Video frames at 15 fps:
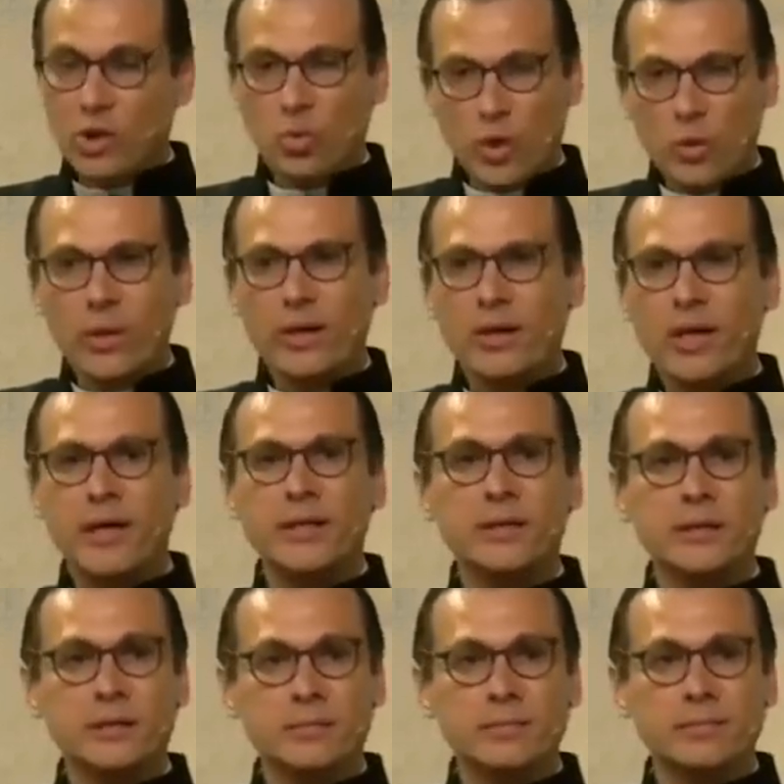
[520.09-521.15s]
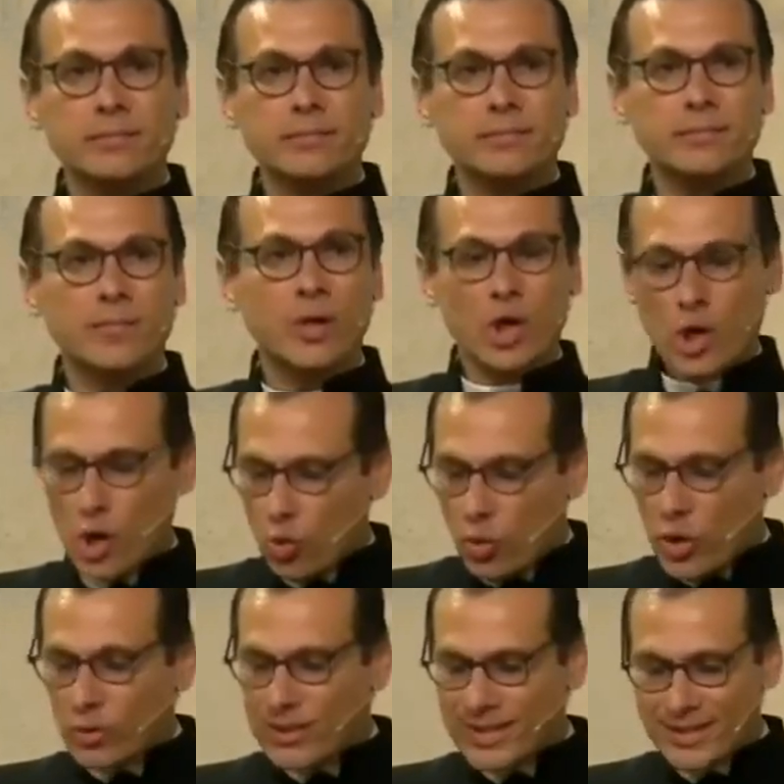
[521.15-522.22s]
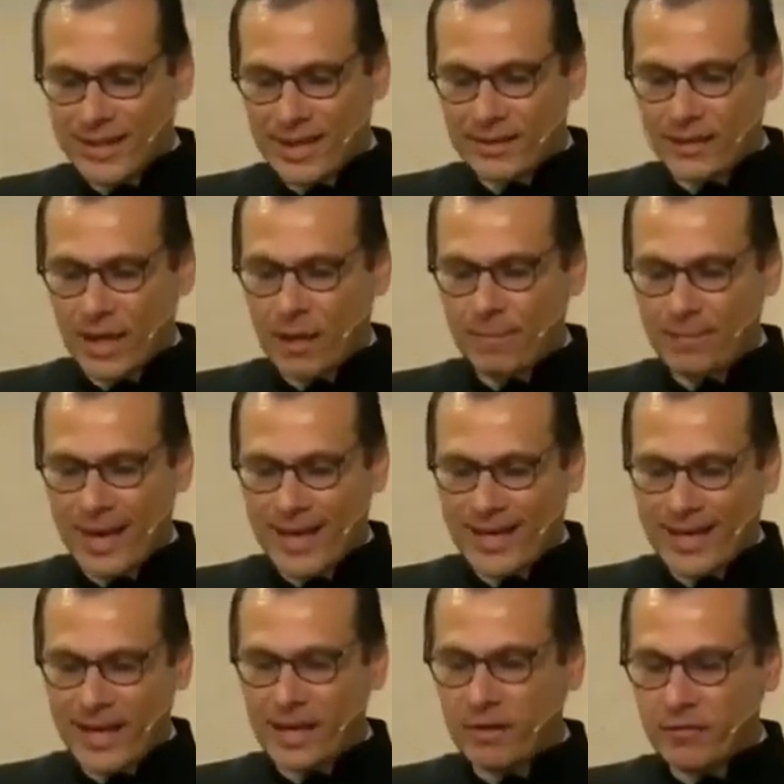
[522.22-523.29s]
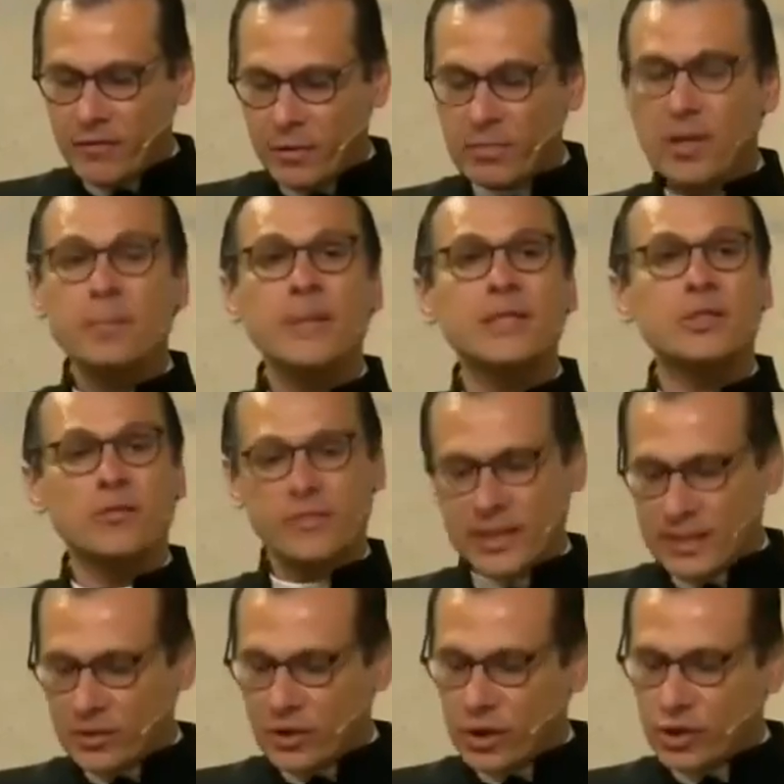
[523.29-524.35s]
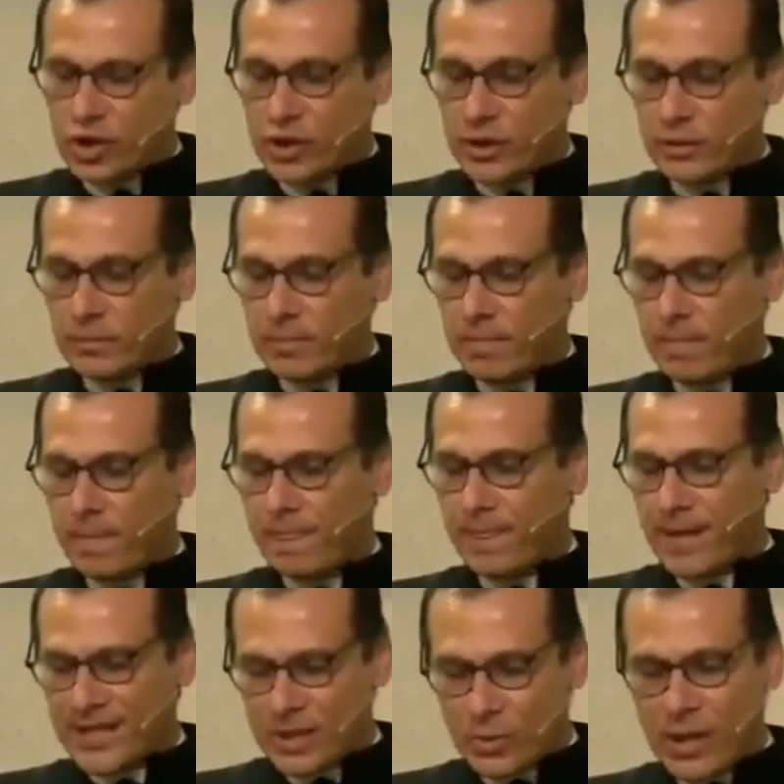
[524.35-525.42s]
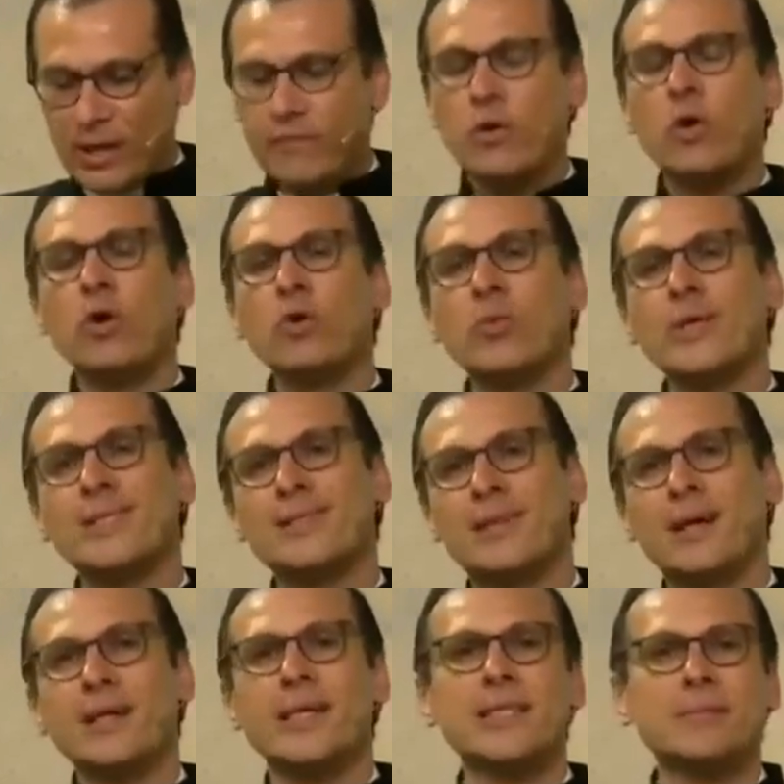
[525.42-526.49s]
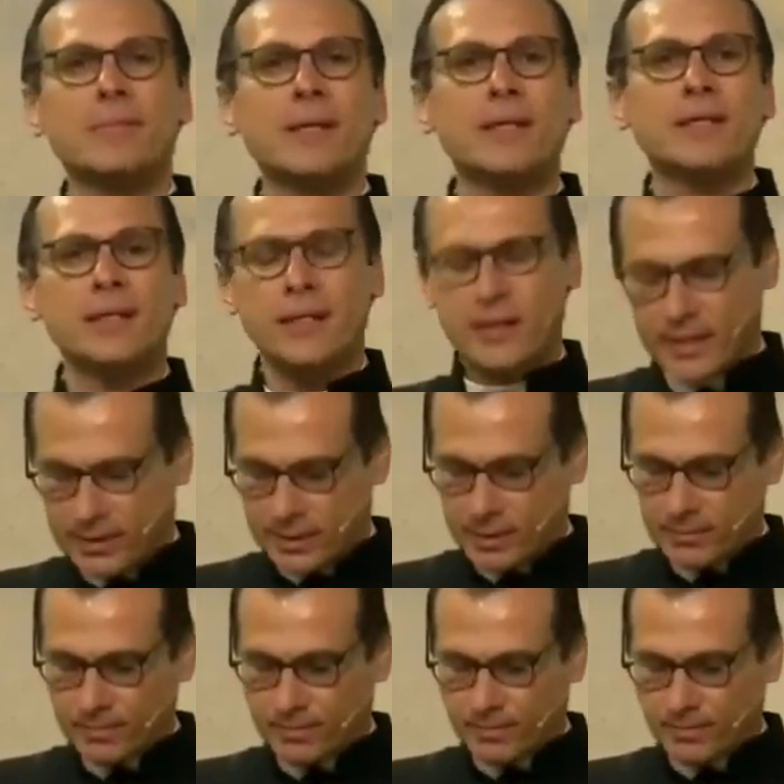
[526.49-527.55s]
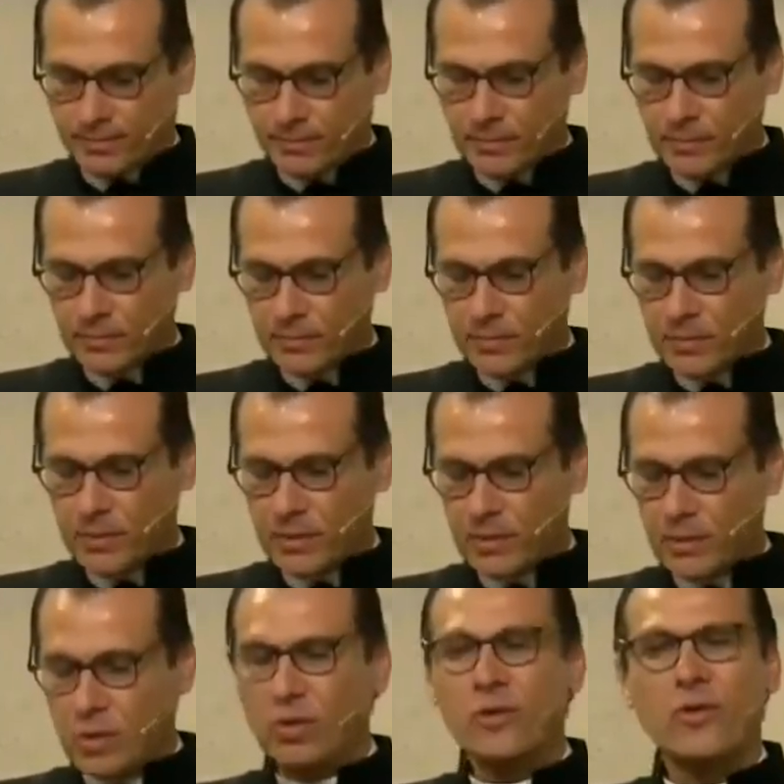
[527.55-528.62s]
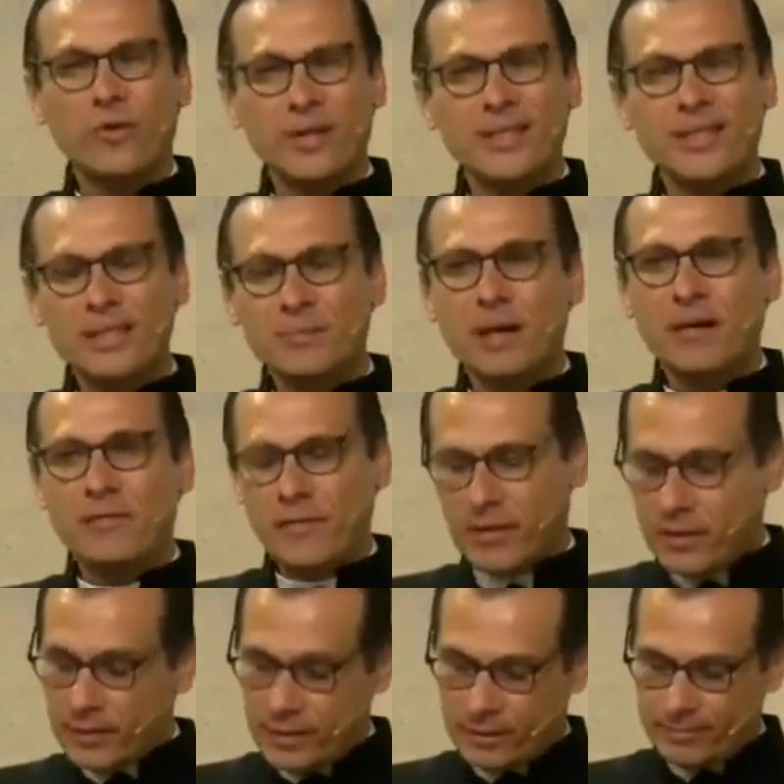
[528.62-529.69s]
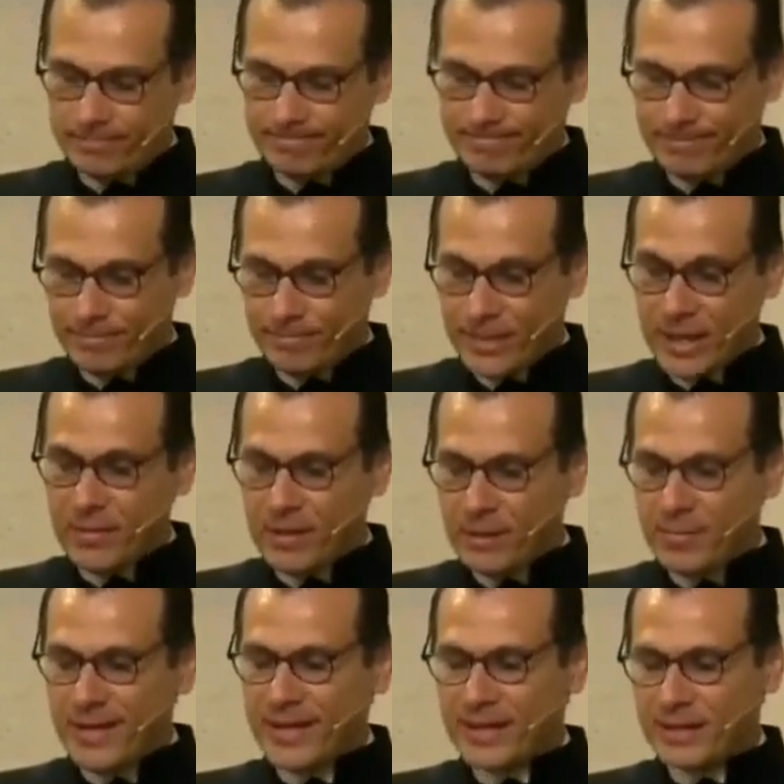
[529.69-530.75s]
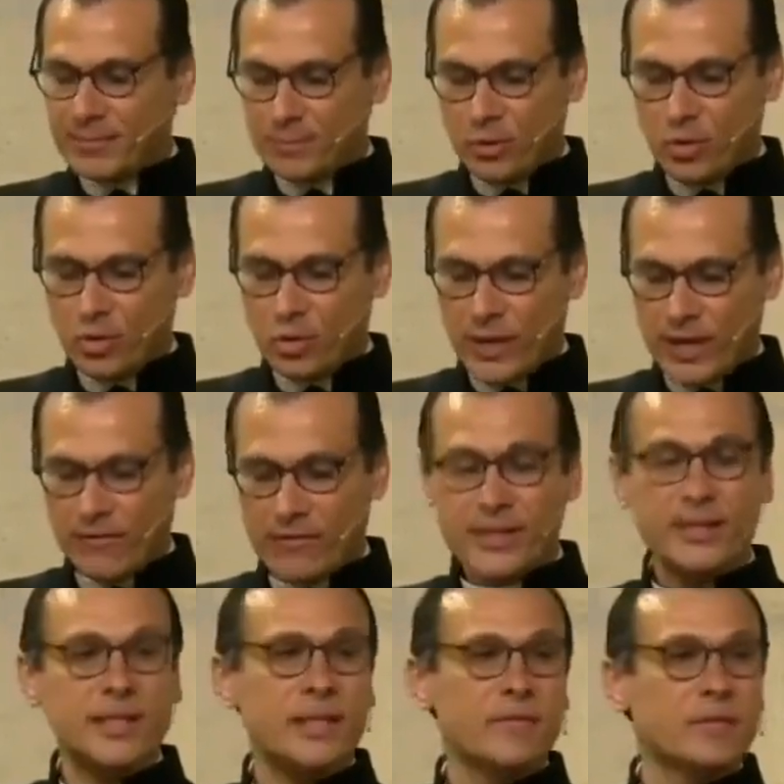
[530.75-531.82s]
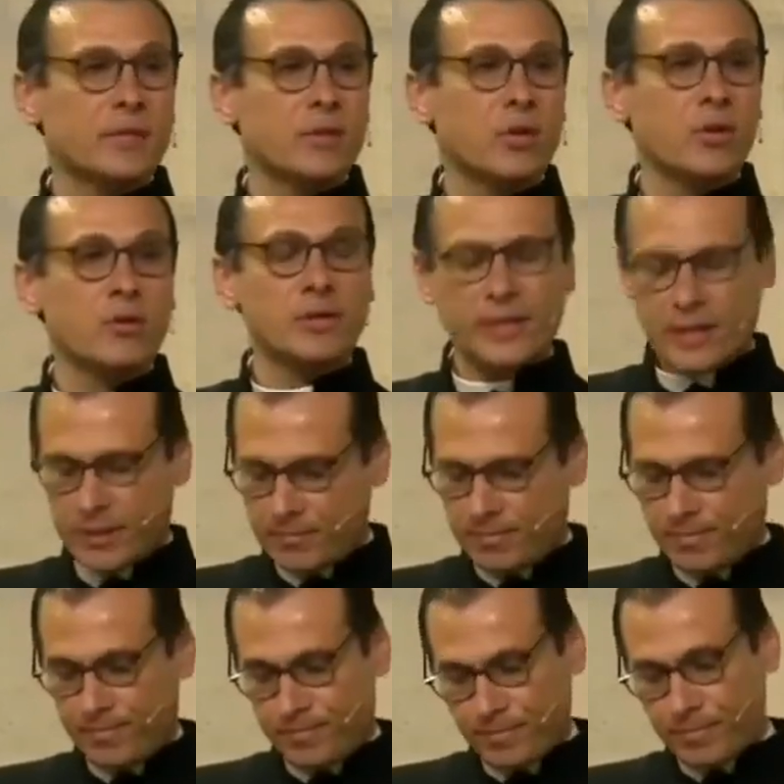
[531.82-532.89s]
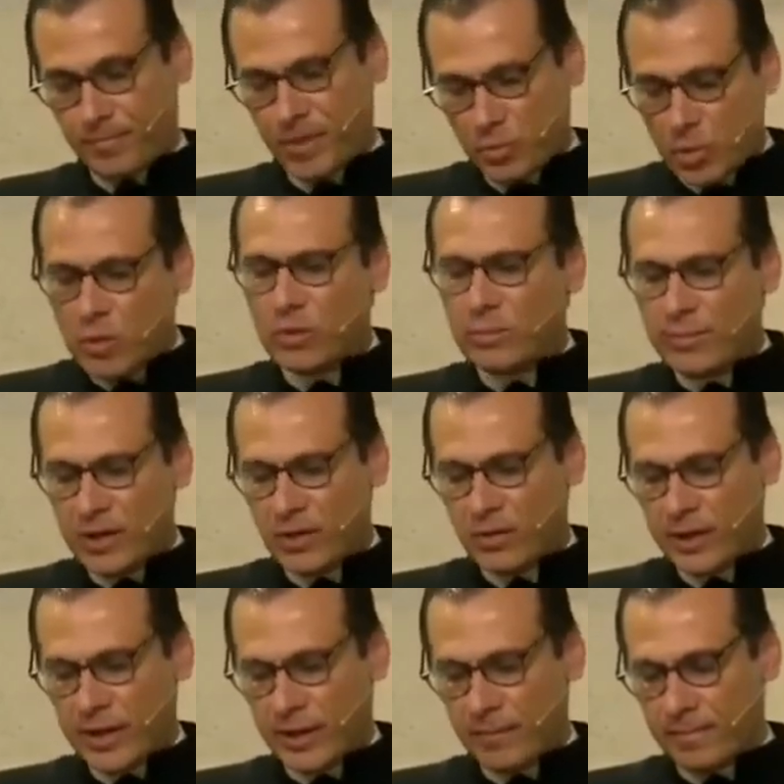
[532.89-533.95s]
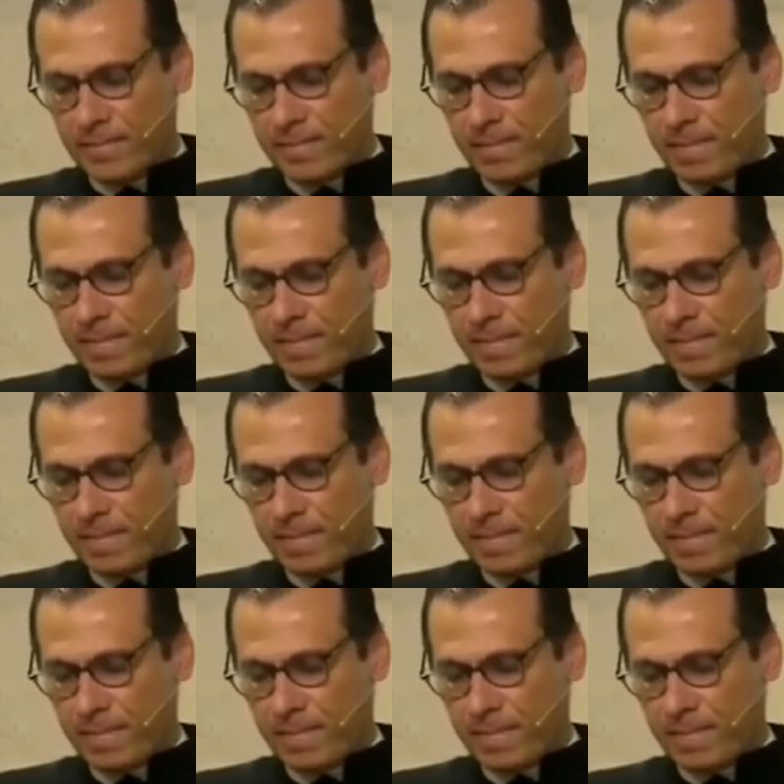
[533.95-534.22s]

We will rise. We will stand up again from the midst of destruction, as we have always done as Palestinians. Although this is by far maybe the biggest blow we have received in a long time, but we will be okay.